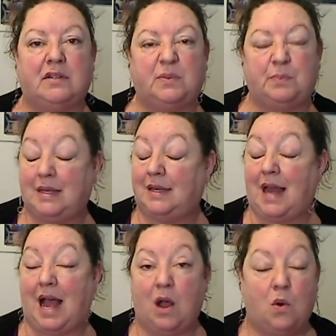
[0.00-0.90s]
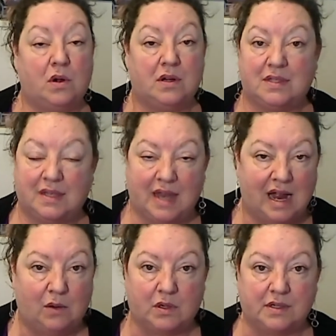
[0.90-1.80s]
spending hours and
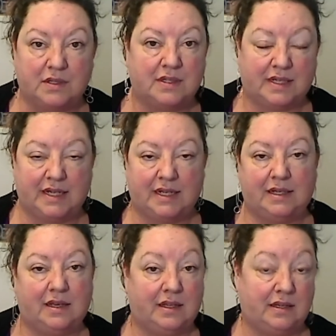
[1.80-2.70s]
hours sitting